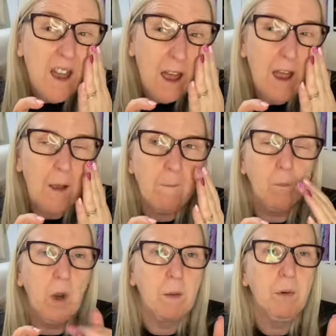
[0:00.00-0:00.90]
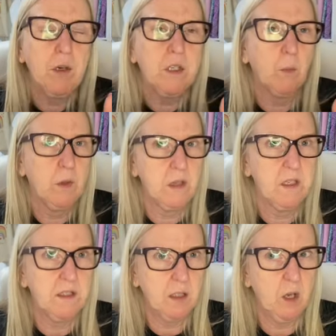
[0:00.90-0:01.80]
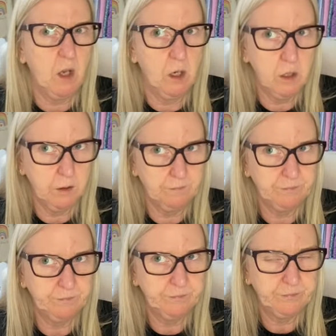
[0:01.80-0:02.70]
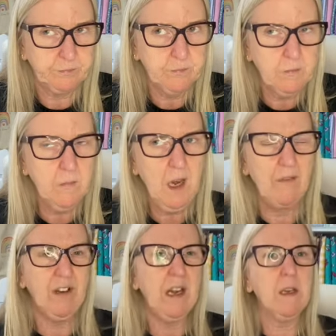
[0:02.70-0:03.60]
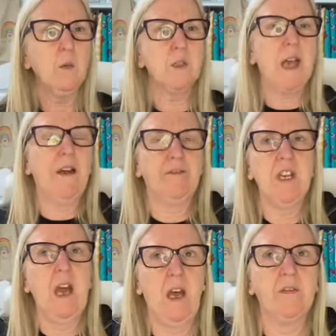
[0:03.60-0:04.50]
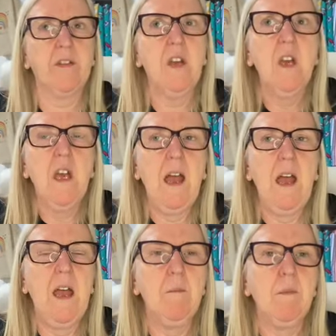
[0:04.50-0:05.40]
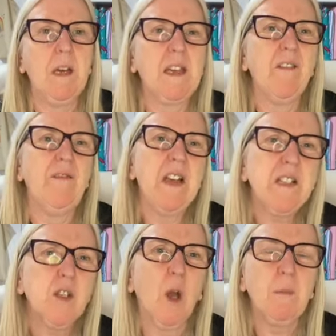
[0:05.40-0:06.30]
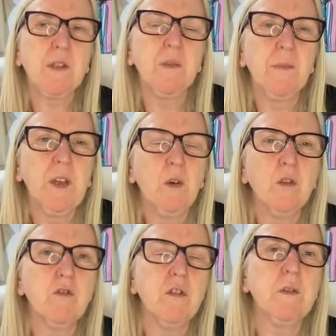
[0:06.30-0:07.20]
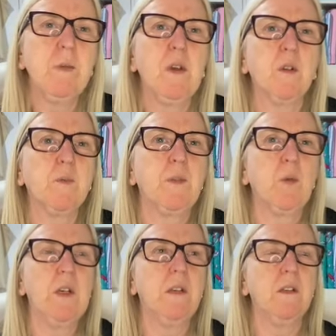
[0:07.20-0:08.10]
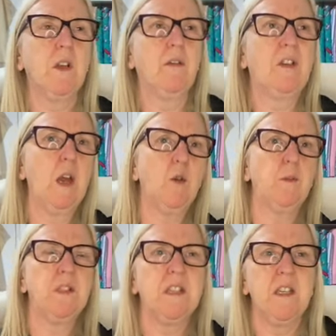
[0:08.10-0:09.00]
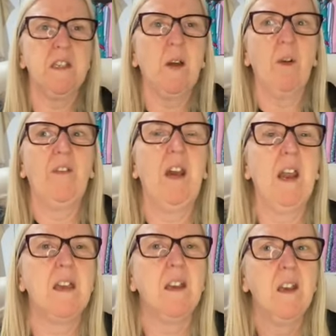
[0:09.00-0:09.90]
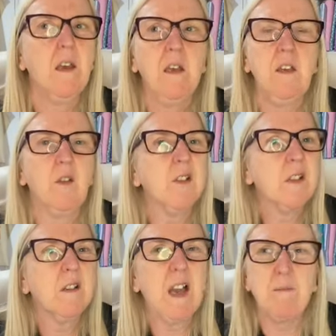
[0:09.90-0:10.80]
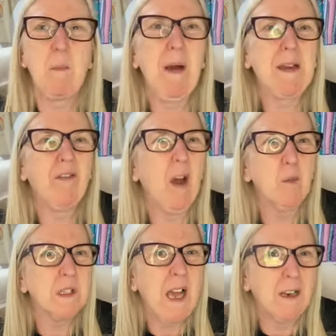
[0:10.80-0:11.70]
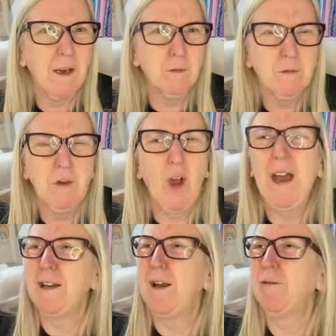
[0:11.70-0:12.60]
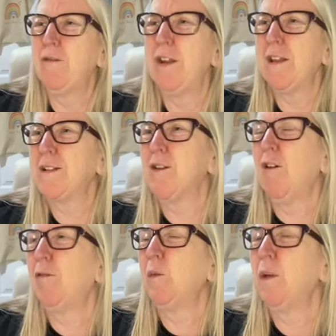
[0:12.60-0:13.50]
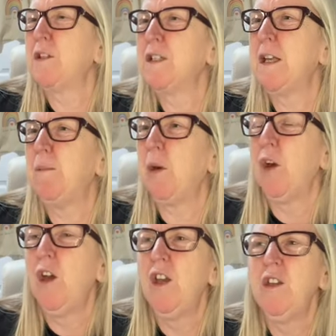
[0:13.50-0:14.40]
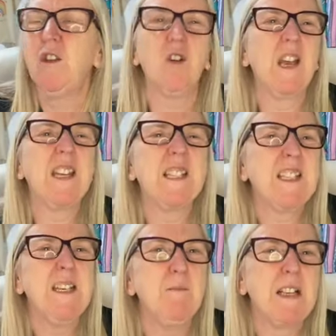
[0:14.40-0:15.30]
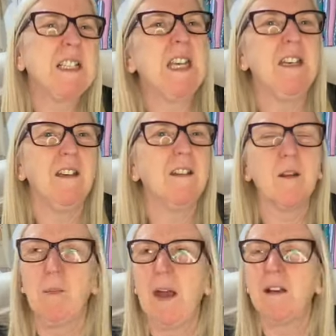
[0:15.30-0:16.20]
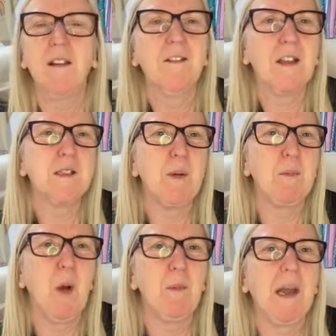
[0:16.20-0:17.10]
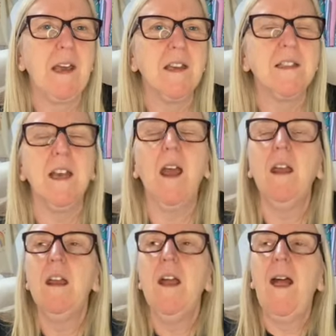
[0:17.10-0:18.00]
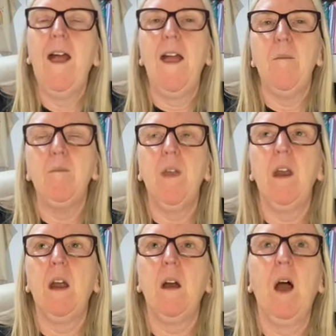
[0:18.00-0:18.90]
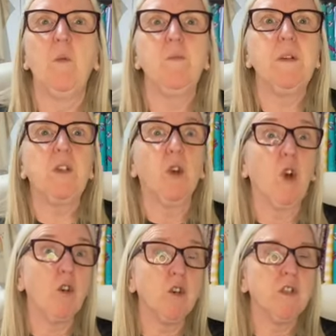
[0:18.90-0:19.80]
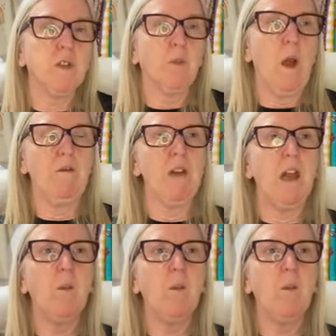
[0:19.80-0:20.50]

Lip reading: When I put it on with this skirt, I felt like I would have to have like a vest top or something under it, because between sort of getting up and sitting down, I felt like you could, like my back fat was hanging out, not hanging out with it, that's an awful word to say, but you could like see my skin at the back. That's a bit more polite, isn't it? And I would be so conscious of wearing it.